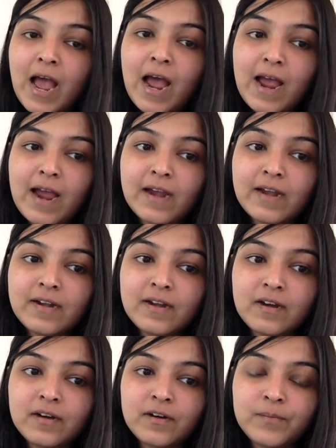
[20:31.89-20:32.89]

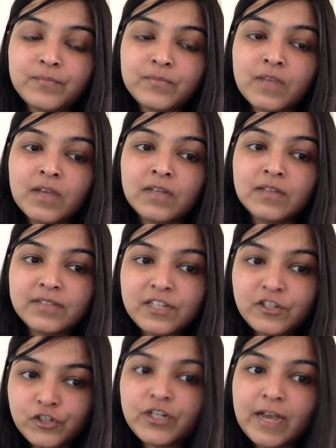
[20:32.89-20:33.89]
And
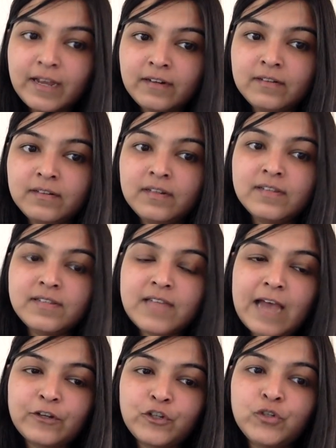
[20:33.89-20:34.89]
this channel is
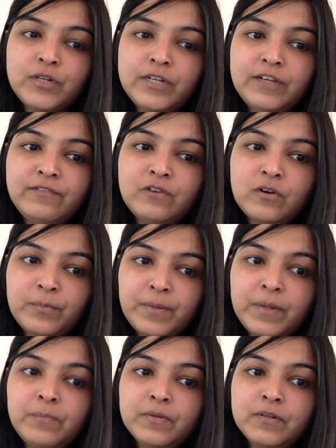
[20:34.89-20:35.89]
actually for
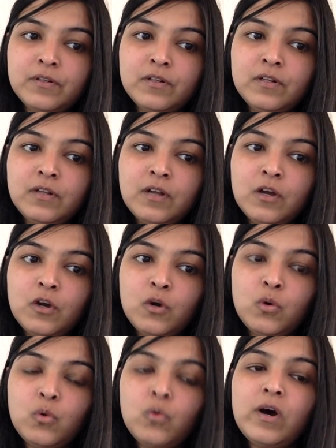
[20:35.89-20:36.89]
people
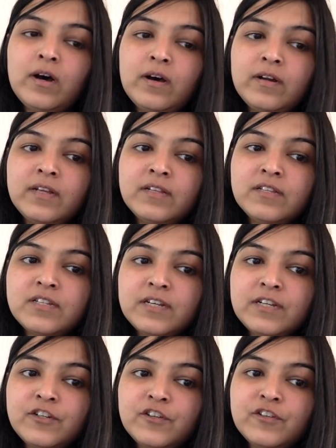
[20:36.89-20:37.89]
who are in
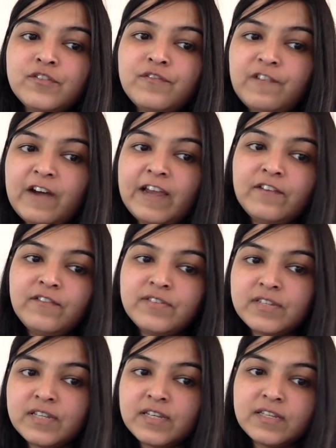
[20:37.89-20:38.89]
stages 5,
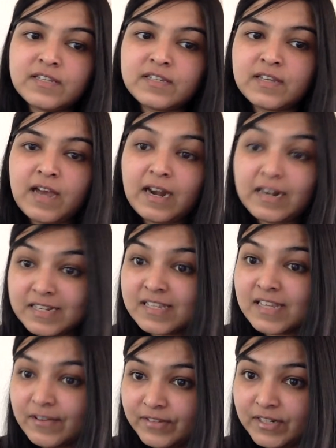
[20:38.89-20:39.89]
6, and
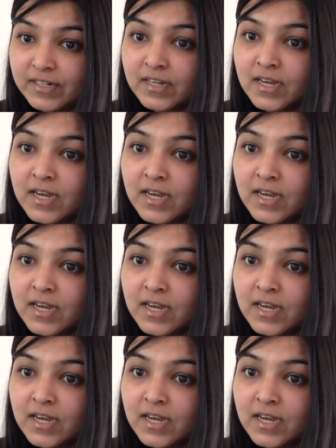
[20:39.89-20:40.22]
7.